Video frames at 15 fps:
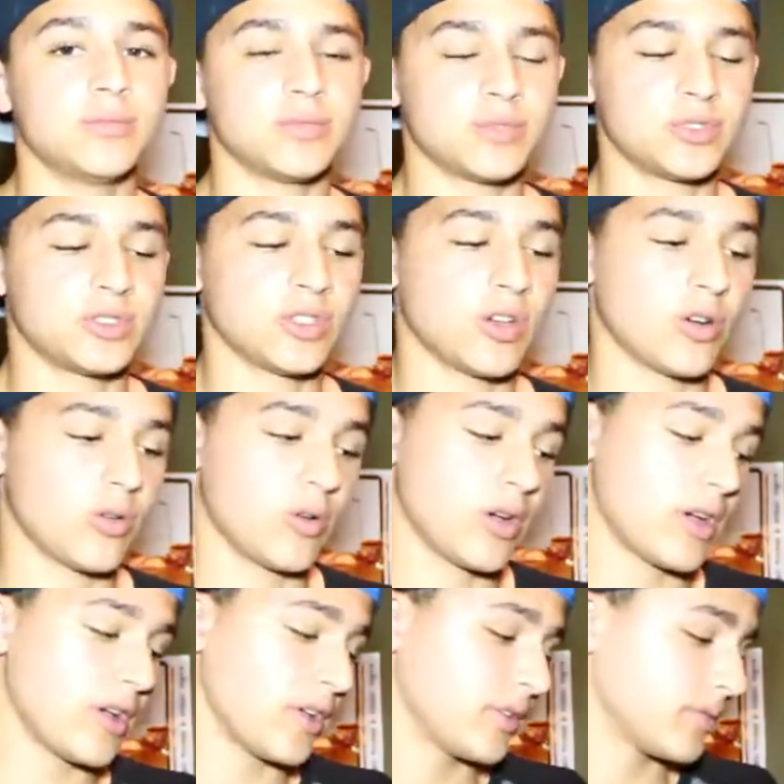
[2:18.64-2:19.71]
So
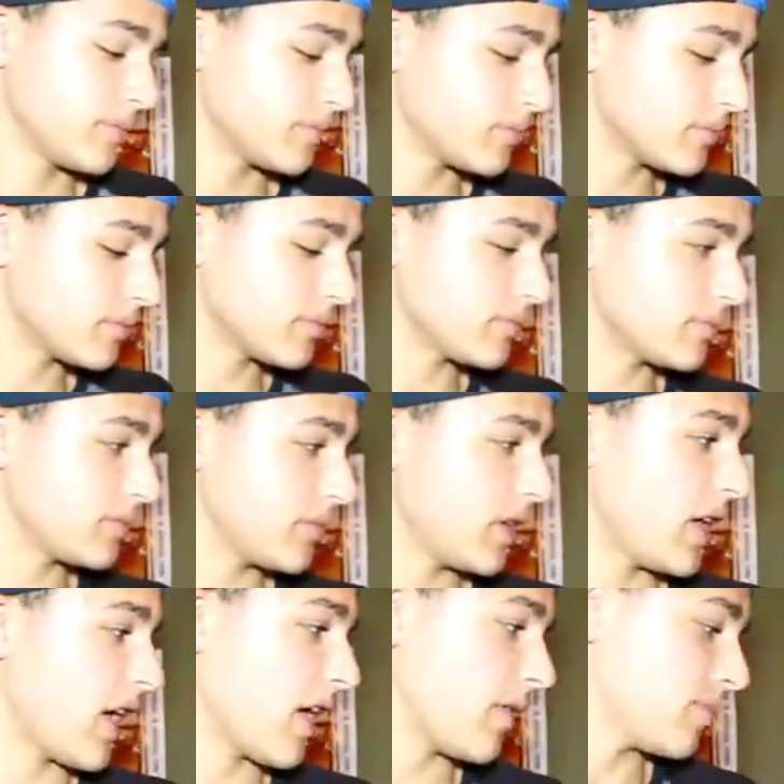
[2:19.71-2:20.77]

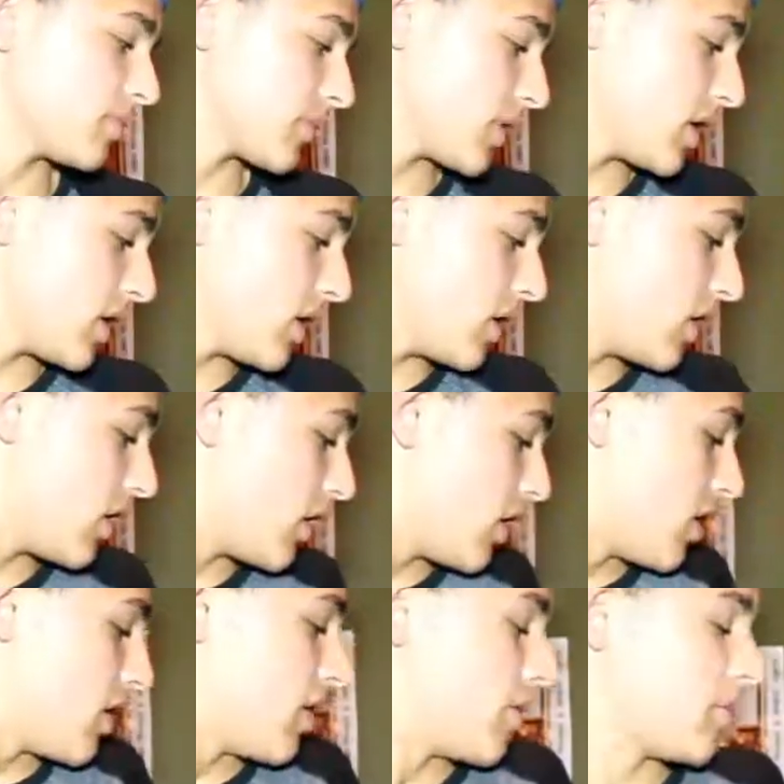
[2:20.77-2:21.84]
yeah.
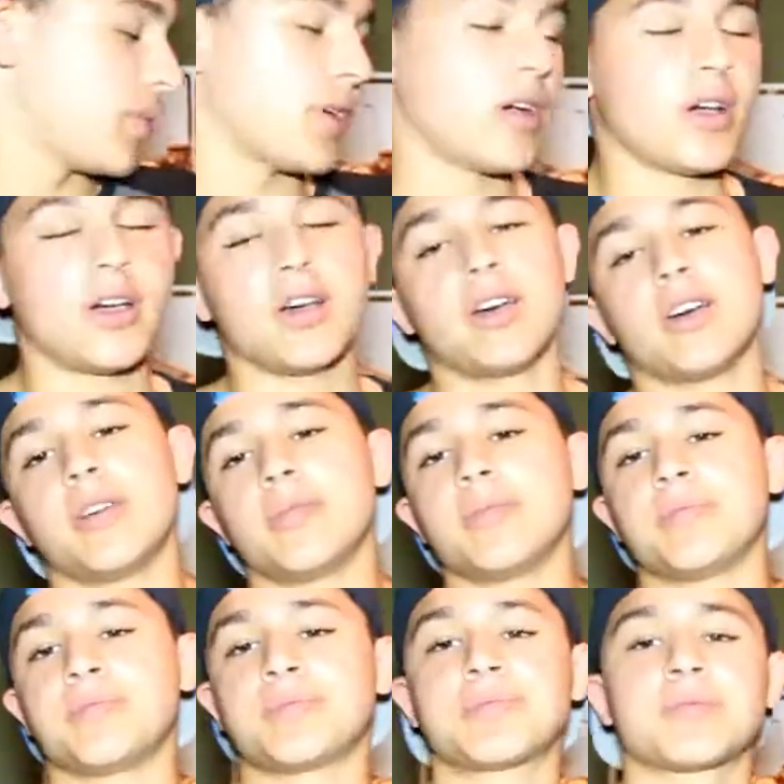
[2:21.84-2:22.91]
But
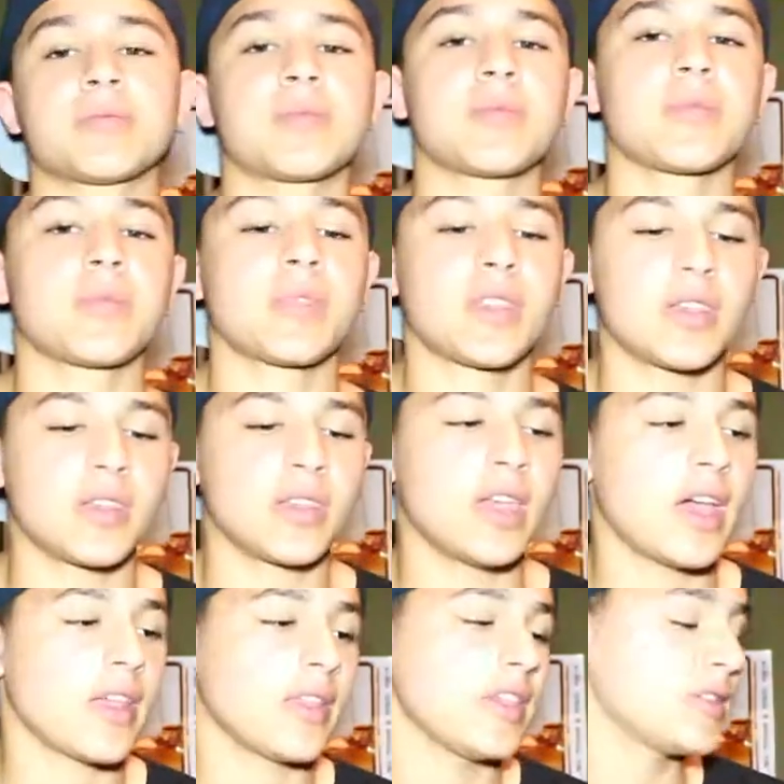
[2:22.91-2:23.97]

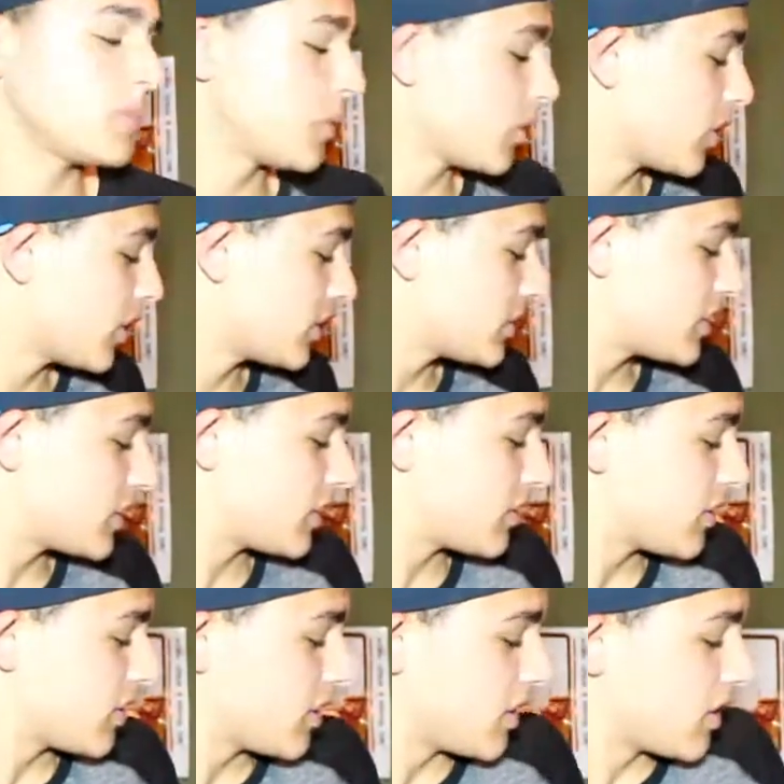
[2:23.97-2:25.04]
yeah, these boards
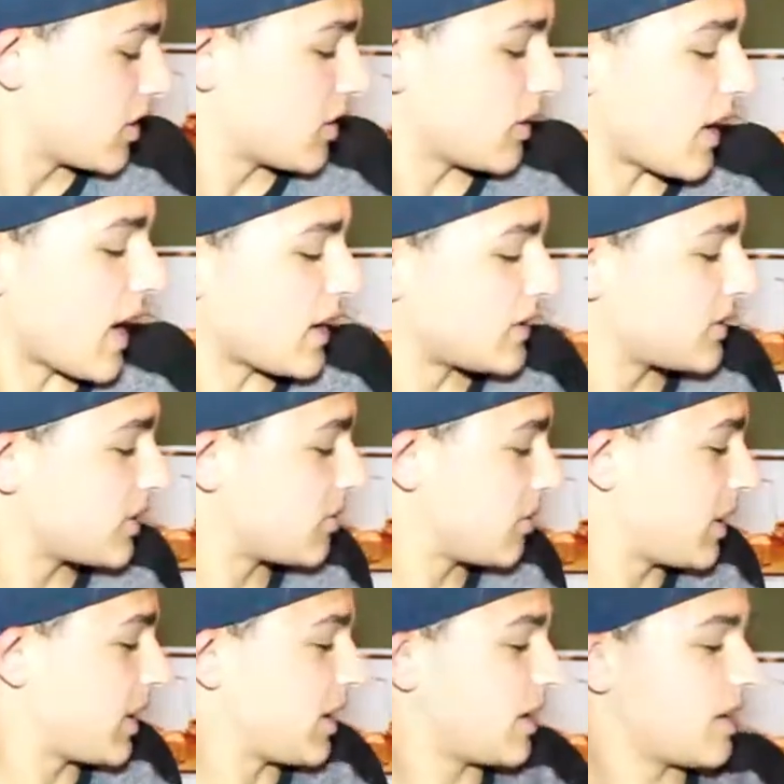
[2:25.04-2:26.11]
lasted
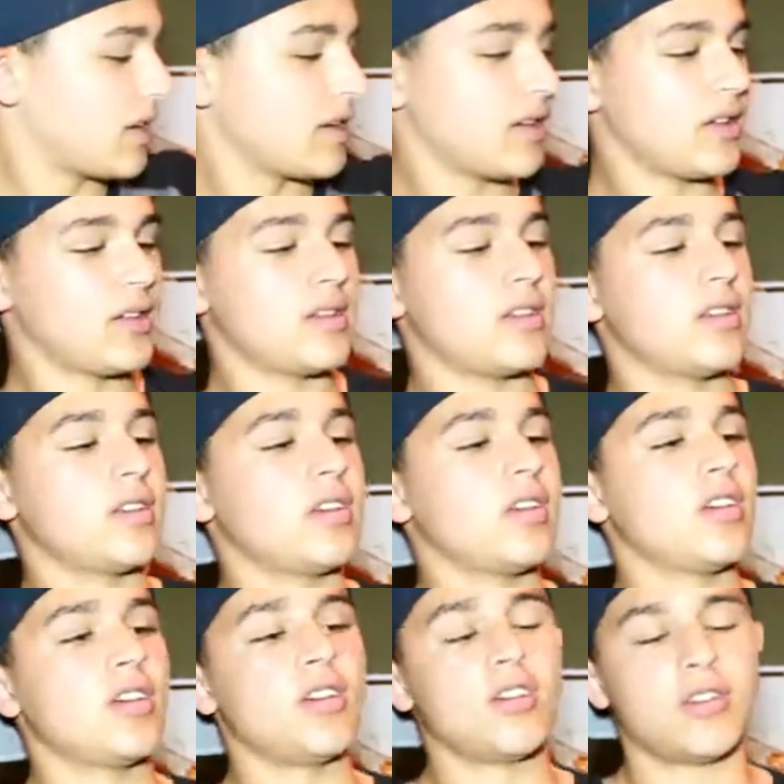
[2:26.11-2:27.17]
me,
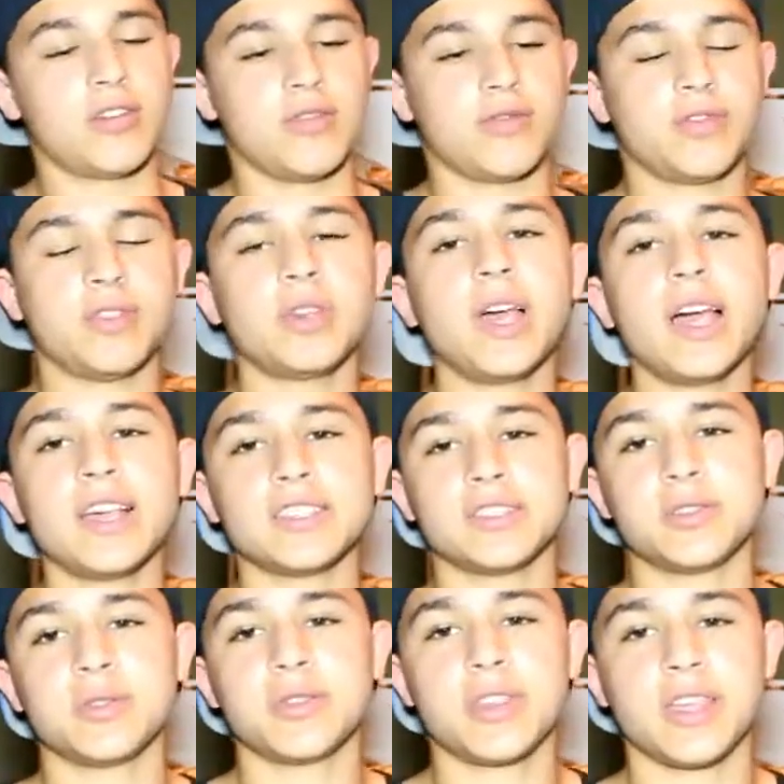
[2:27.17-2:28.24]
for you
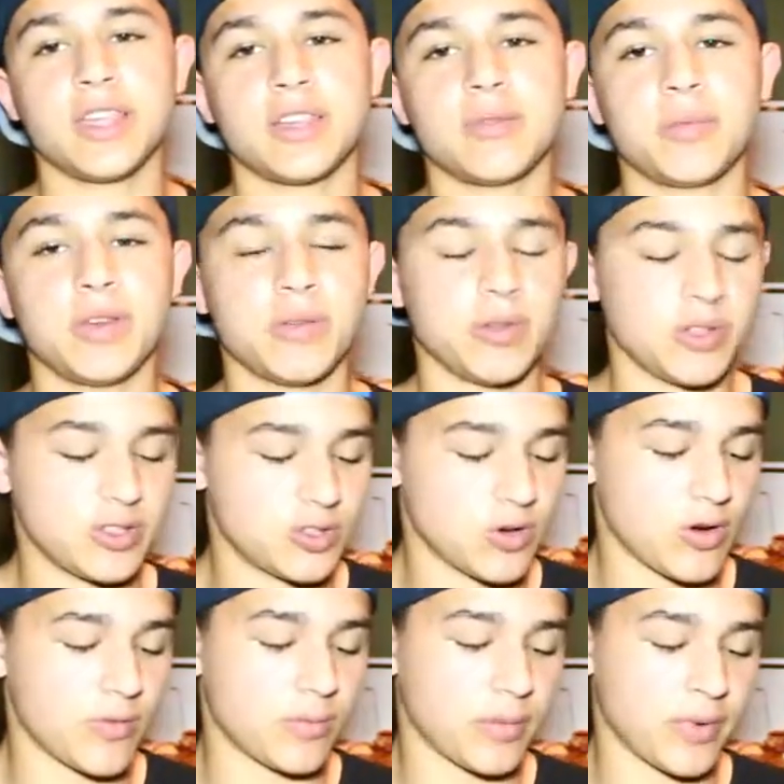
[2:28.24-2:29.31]
guys you would think it'd be really
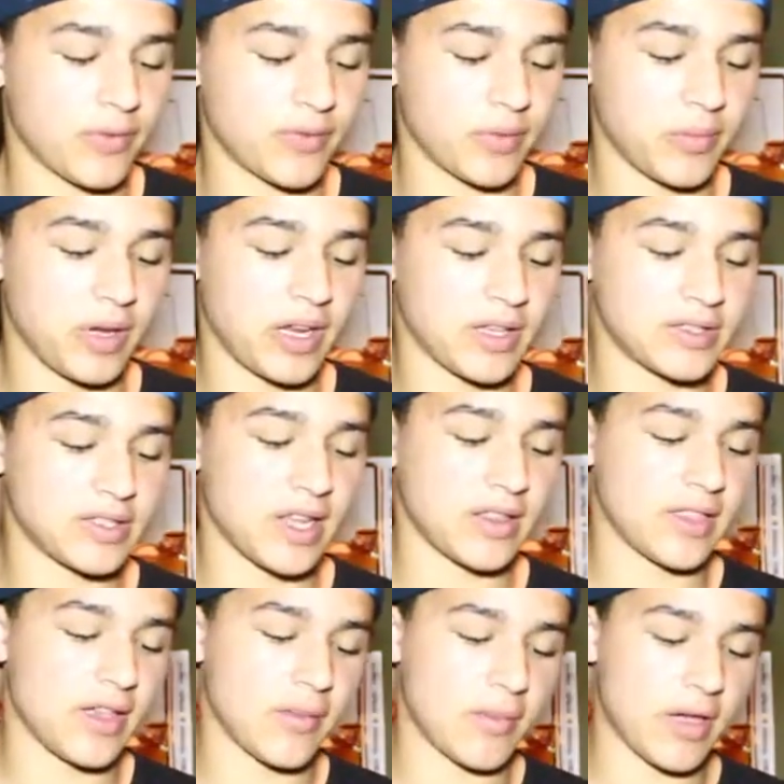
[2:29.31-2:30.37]
short, but for me it's
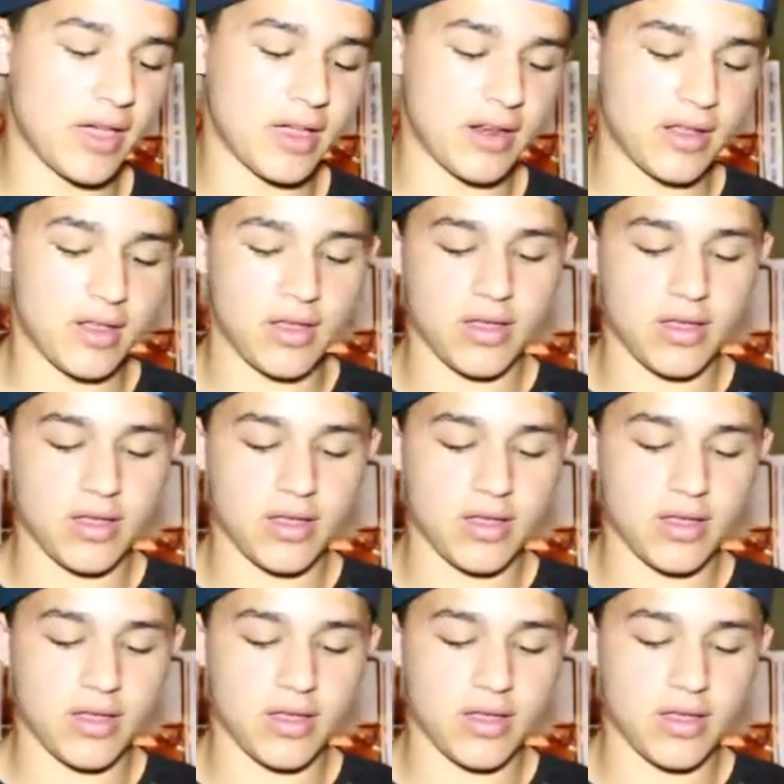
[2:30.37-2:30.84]
not that bad.